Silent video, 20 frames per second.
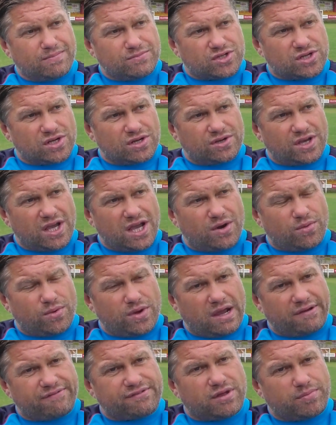So yeah,
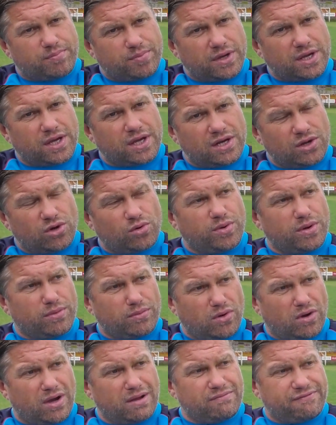we have to be a little bit
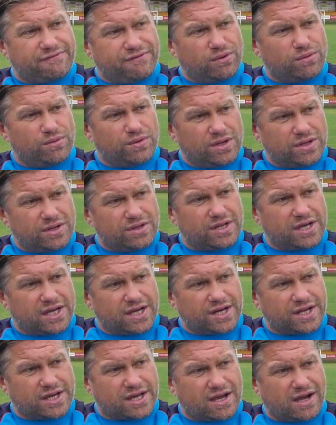mindful that they're
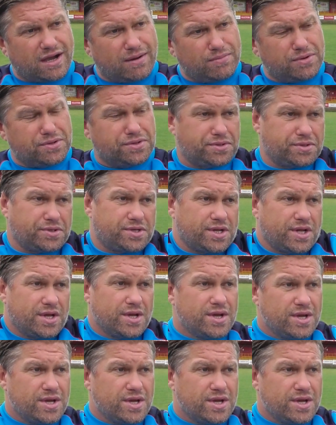going to come and,